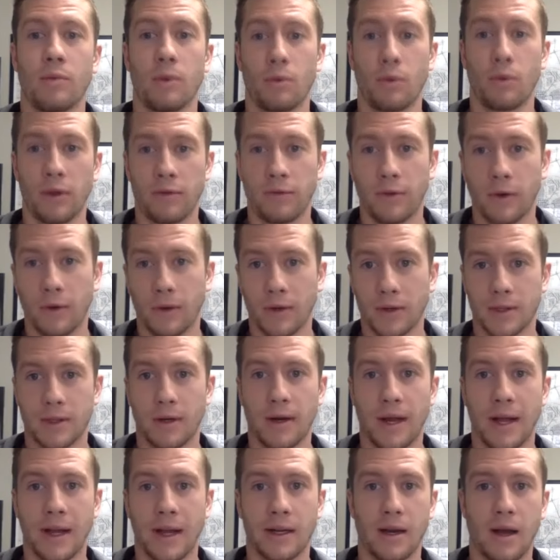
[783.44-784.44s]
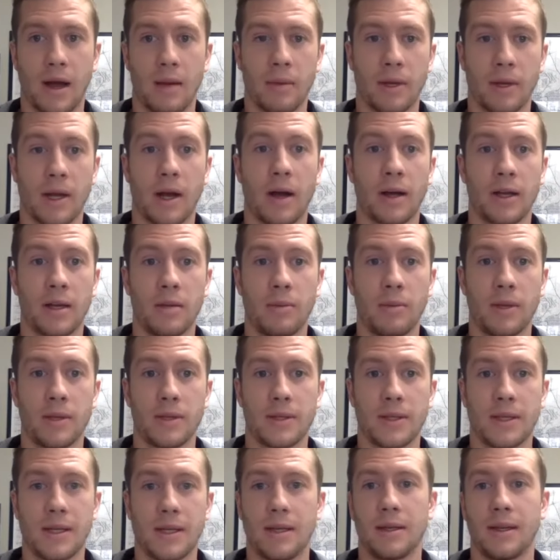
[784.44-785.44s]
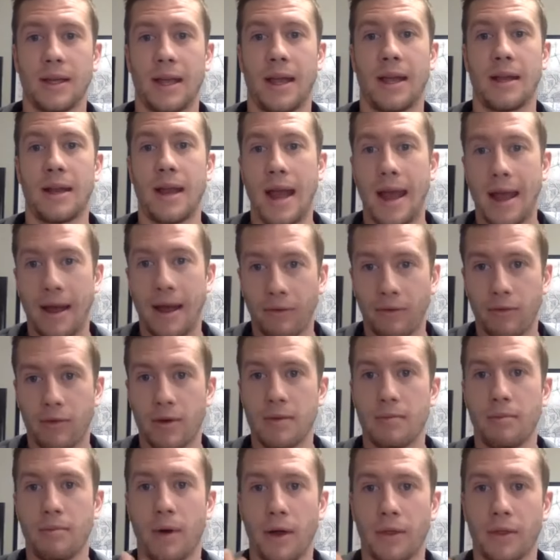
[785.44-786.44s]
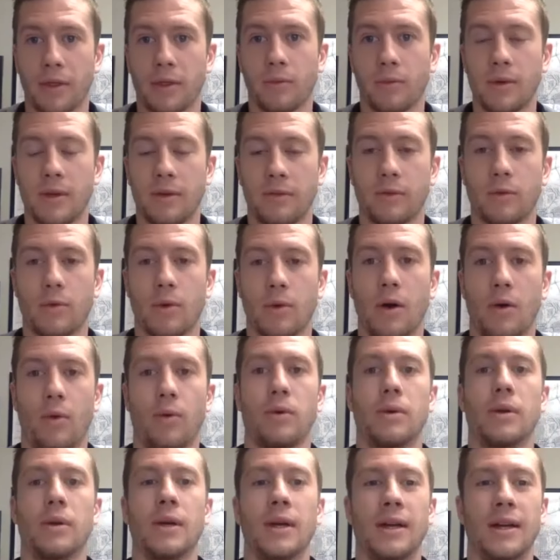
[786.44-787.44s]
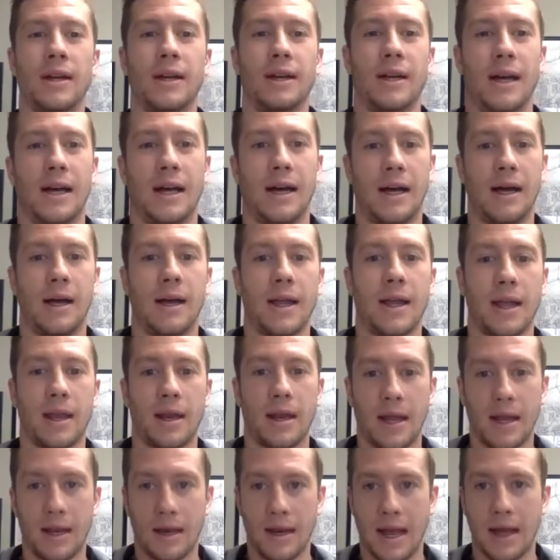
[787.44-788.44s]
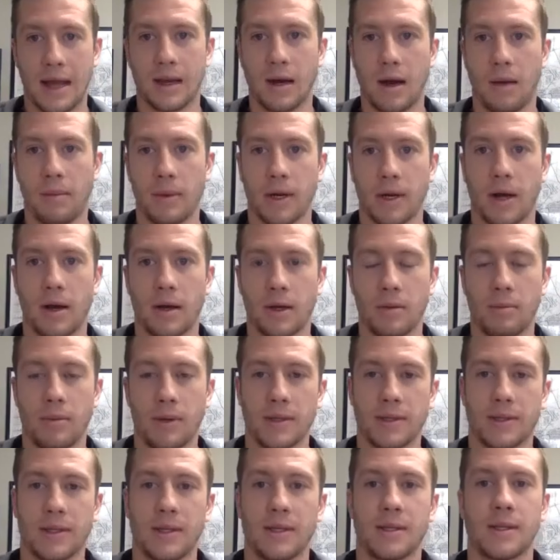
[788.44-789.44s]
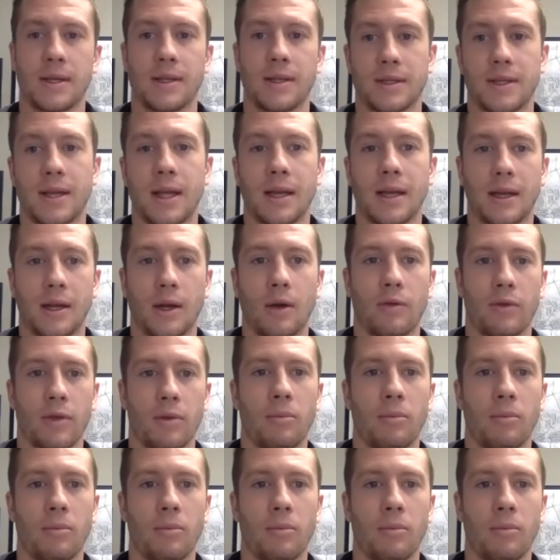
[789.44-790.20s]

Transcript: been really focused on economic occupancy and every month we've grown in economic occupancy since taking over